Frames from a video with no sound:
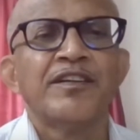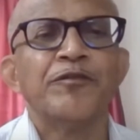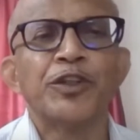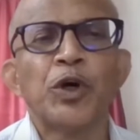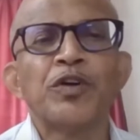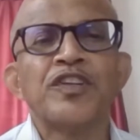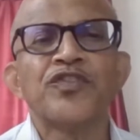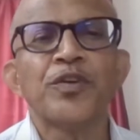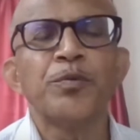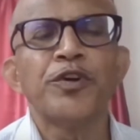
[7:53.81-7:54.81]
without
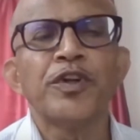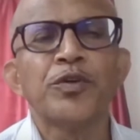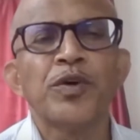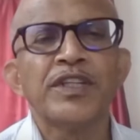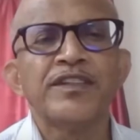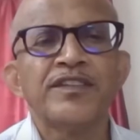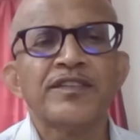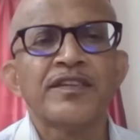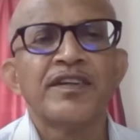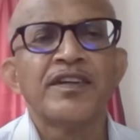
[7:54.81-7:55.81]
distributing to
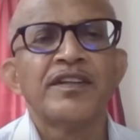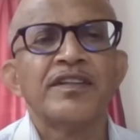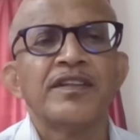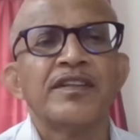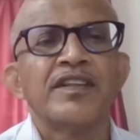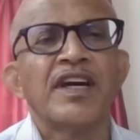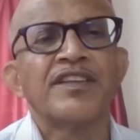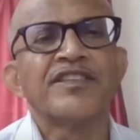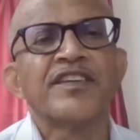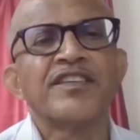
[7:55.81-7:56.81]
others? The
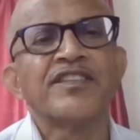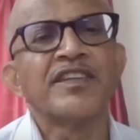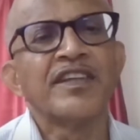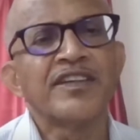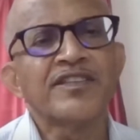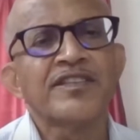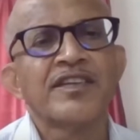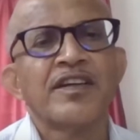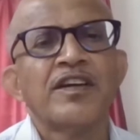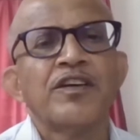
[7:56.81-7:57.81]
answer is
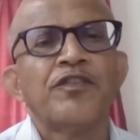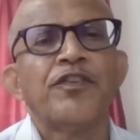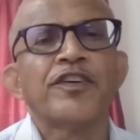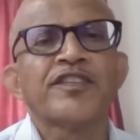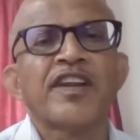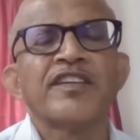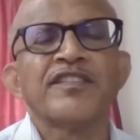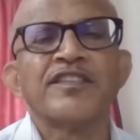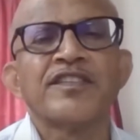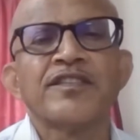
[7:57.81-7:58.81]
yes. FOSS
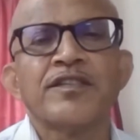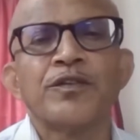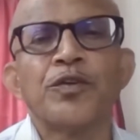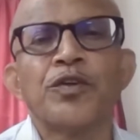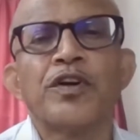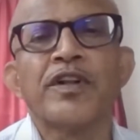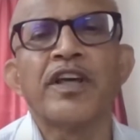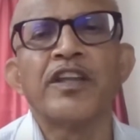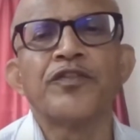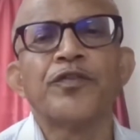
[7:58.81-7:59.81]
licenses do not
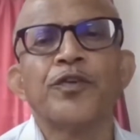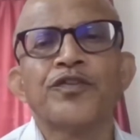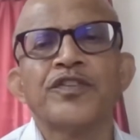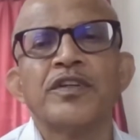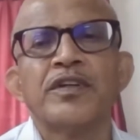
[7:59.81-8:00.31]
enforce